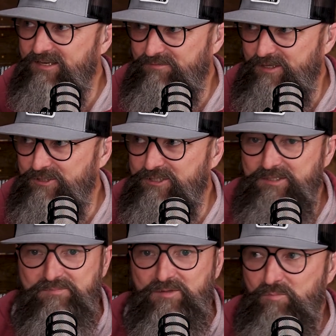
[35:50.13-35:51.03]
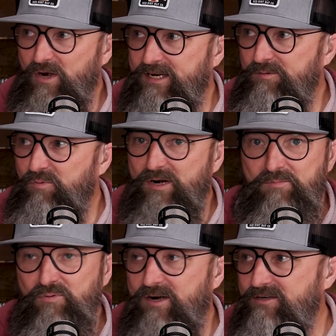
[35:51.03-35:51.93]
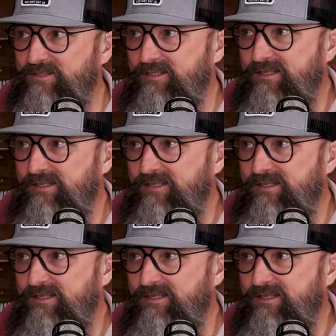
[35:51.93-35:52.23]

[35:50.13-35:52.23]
in fellowship, the breaking of bread and prayers.